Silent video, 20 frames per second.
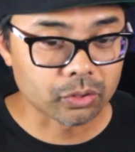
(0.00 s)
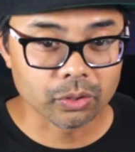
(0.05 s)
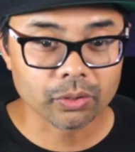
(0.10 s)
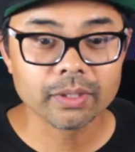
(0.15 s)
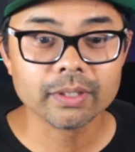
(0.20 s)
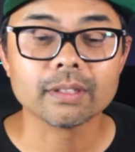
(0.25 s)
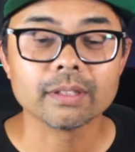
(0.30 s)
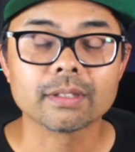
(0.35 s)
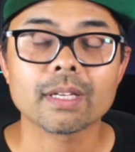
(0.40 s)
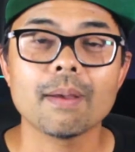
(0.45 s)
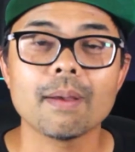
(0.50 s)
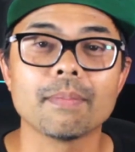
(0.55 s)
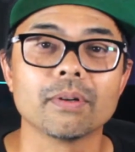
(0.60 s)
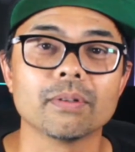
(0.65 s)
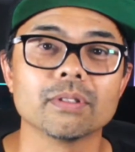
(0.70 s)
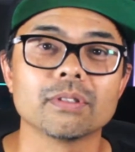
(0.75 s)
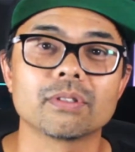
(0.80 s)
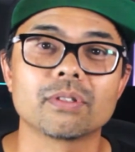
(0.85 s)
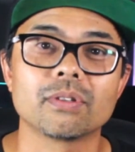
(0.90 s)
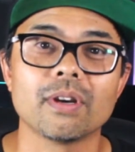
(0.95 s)
during the time
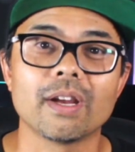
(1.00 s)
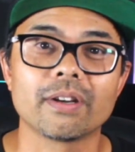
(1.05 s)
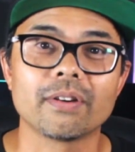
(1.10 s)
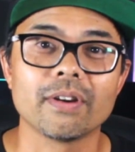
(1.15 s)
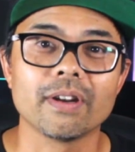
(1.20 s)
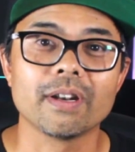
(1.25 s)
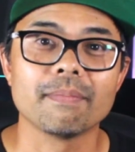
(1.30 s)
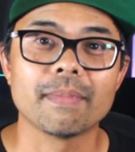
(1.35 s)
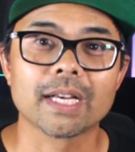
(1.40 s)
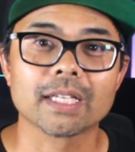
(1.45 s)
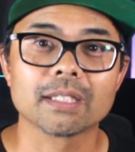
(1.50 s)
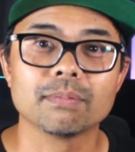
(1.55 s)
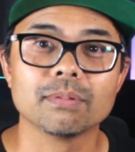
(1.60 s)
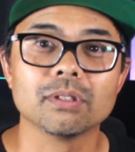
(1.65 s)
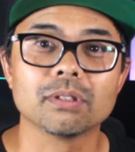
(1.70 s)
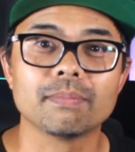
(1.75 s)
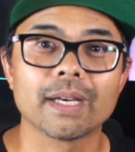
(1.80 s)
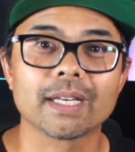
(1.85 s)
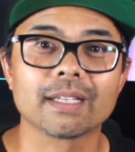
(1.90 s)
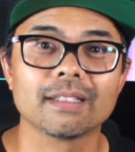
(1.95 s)
I created Max
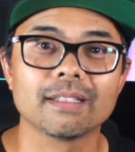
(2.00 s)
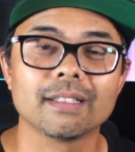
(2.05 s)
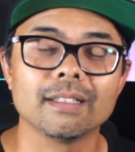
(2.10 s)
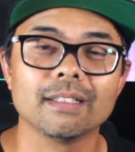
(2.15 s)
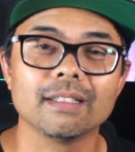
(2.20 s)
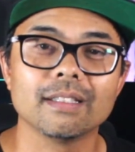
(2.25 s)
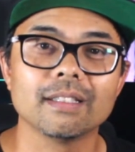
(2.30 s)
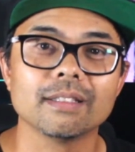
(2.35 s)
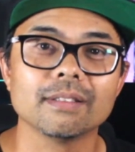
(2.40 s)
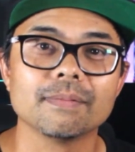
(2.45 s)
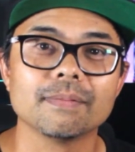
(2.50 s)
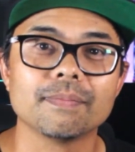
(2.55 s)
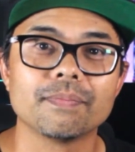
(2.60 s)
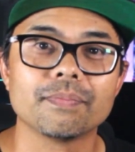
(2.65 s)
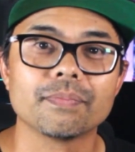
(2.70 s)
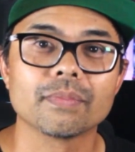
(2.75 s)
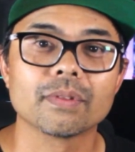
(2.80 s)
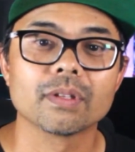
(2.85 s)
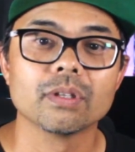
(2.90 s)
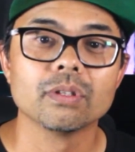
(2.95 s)
Boost back in '98.
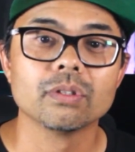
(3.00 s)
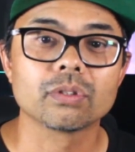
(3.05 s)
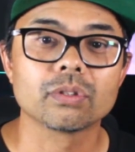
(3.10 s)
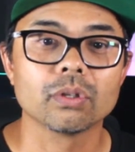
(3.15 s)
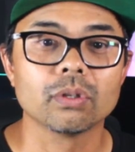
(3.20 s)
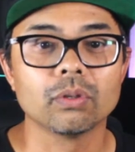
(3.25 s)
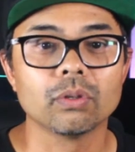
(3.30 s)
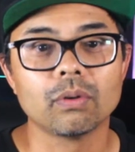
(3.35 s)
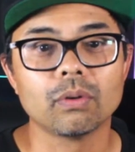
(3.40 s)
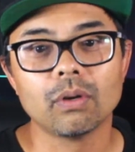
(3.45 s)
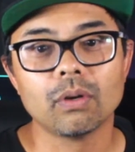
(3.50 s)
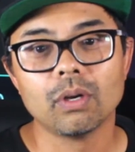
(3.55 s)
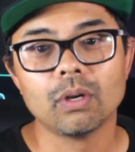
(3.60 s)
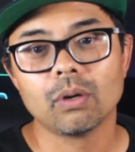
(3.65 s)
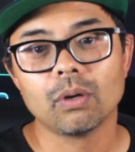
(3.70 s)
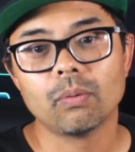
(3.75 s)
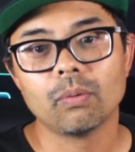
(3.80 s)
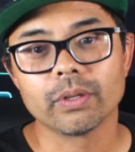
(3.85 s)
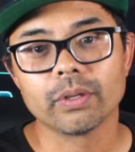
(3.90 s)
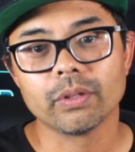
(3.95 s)
So
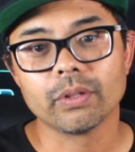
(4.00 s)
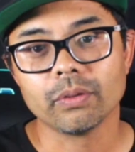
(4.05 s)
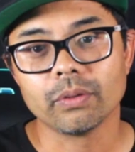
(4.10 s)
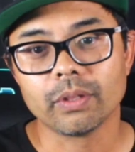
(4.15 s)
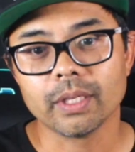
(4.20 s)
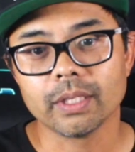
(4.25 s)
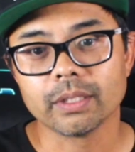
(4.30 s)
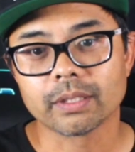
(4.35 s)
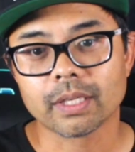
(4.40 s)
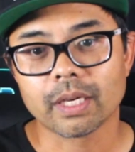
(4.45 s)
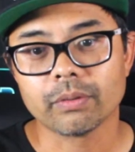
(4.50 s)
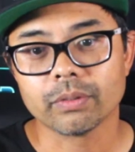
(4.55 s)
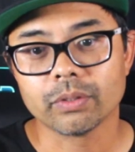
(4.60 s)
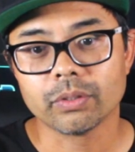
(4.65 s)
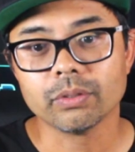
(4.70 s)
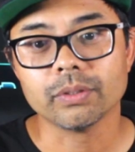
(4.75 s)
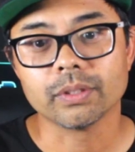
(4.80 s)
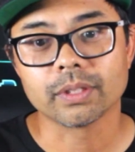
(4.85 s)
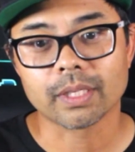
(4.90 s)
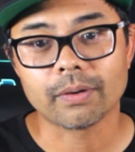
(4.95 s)
one of the things I would
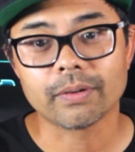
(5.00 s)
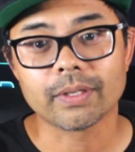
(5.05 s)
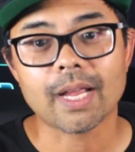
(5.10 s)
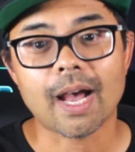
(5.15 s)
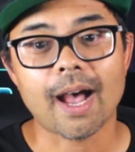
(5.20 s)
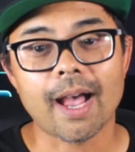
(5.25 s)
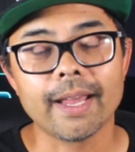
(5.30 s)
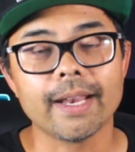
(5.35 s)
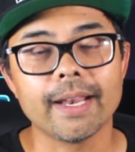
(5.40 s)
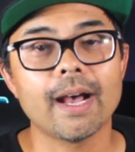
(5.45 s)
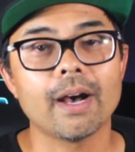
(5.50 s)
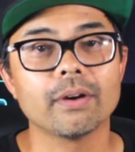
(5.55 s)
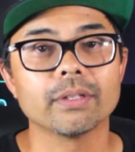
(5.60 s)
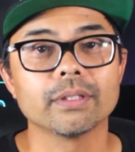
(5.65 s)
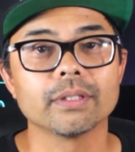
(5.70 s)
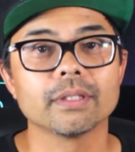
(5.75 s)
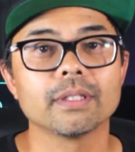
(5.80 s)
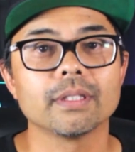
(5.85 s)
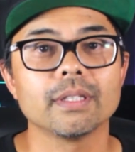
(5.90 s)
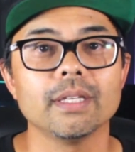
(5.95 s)
do is I would hide
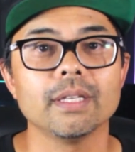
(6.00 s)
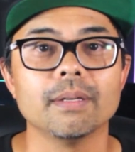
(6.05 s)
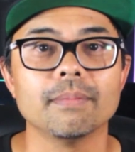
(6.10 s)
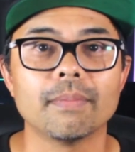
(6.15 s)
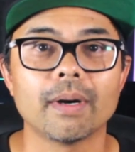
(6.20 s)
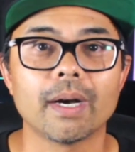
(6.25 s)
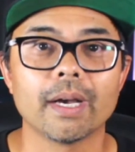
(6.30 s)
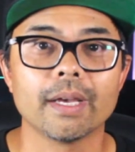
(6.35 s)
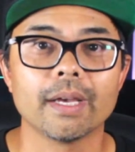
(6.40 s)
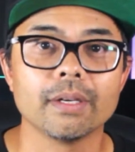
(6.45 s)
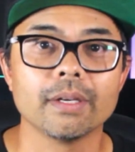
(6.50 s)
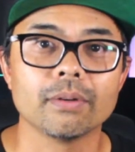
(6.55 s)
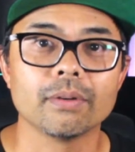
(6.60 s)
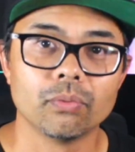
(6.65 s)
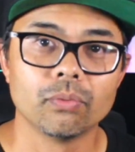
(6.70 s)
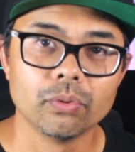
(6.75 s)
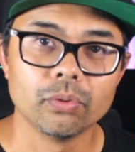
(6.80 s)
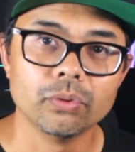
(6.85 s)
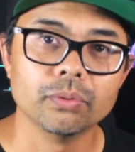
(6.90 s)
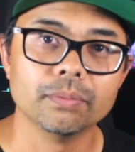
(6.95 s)
out in my
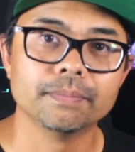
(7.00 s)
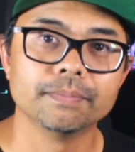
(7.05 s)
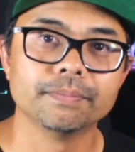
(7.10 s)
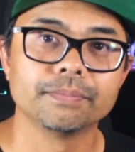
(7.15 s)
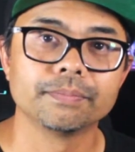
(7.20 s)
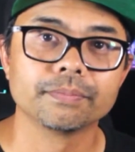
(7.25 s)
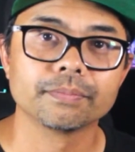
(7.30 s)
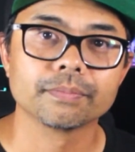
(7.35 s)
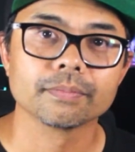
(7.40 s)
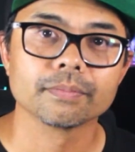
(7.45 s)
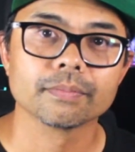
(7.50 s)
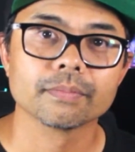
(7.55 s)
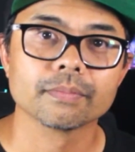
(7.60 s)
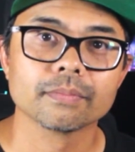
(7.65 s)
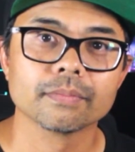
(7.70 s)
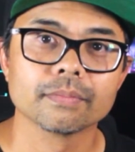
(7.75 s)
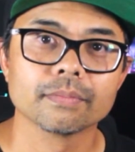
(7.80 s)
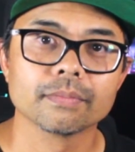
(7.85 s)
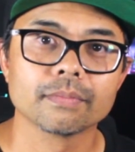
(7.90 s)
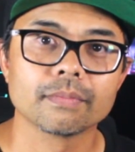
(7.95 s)
room
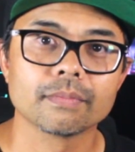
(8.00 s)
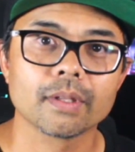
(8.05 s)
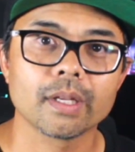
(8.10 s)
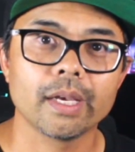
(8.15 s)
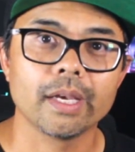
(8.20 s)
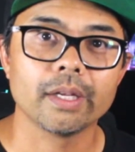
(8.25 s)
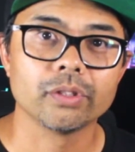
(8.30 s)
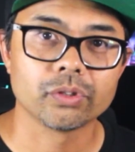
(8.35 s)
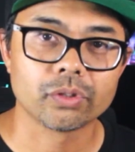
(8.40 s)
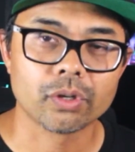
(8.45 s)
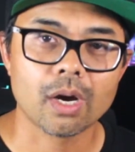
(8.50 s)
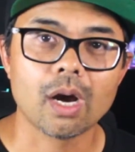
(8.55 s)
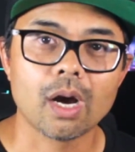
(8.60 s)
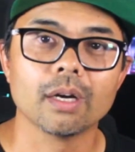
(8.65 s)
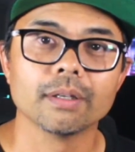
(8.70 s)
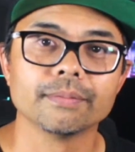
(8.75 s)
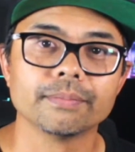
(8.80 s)
and draw